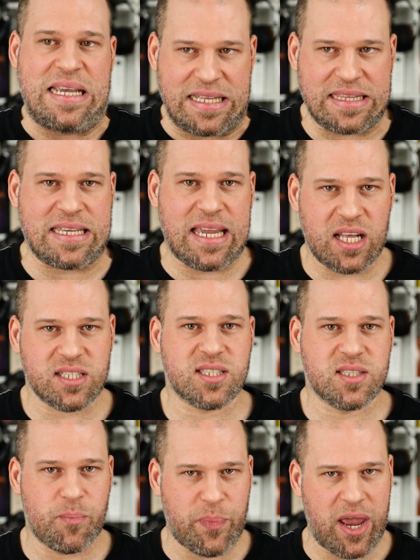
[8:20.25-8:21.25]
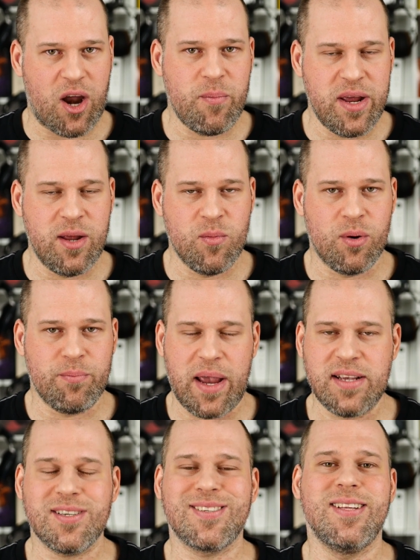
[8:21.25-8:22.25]
It gets the bare minimum
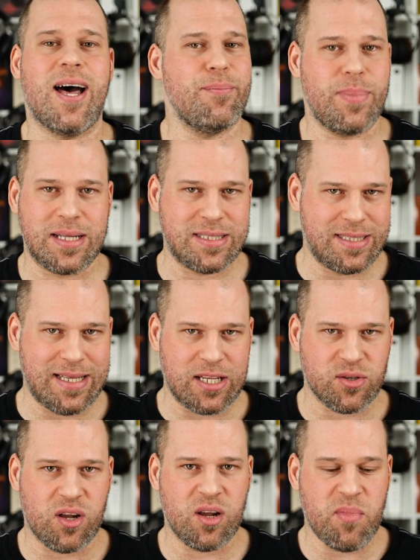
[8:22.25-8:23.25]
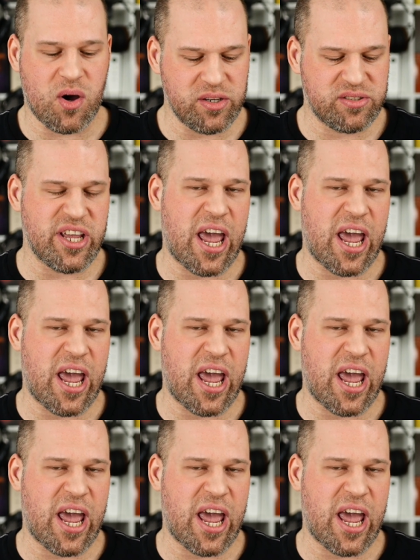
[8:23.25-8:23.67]
basics done, but that's all about it.